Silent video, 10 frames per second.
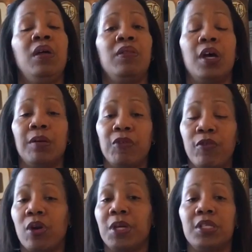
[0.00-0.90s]
um, of
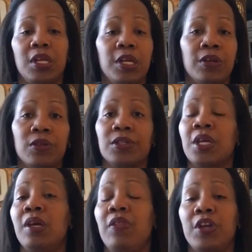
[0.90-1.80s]
Farmington Hills.
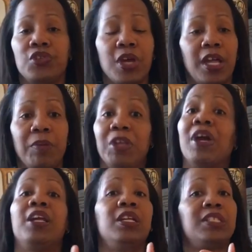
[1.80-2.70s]
There's uh, you, you got
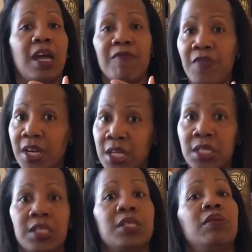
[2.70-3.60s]
Anytime
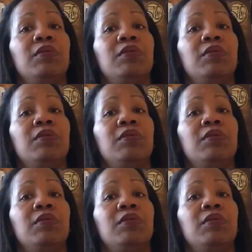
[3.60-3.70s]
Fitness.